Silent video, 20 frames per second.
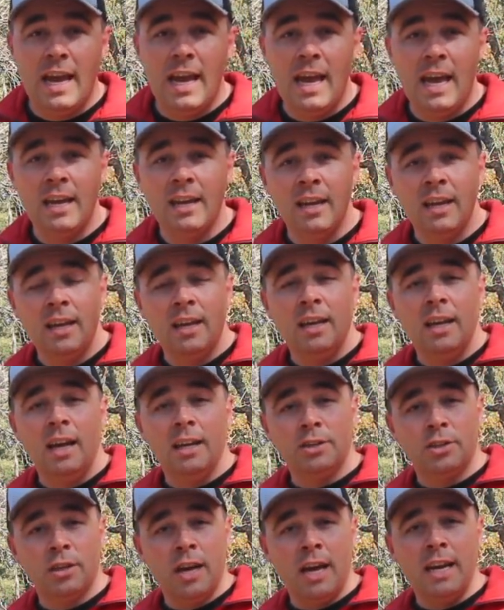had,
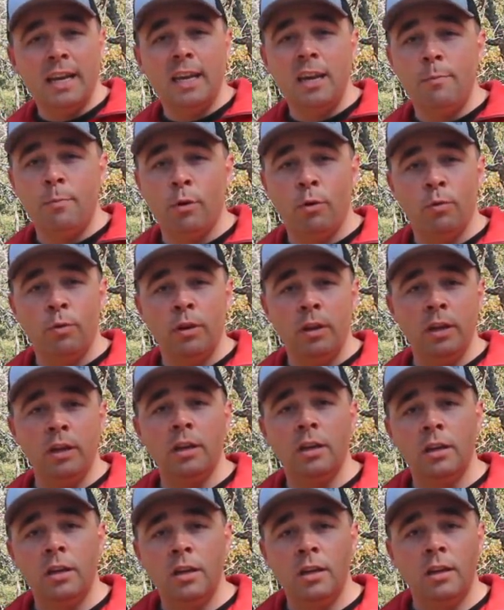I try to keep a really
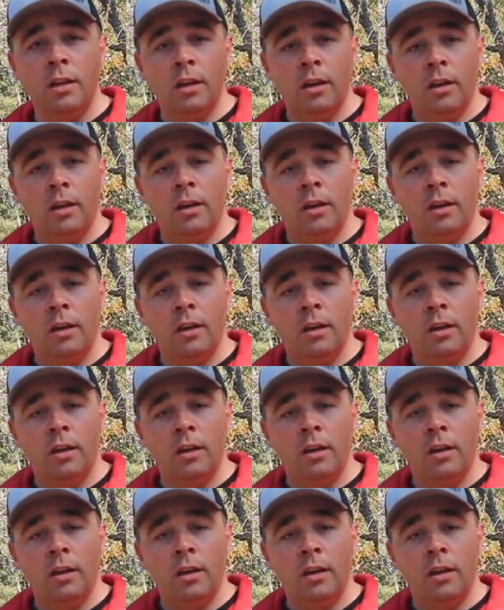good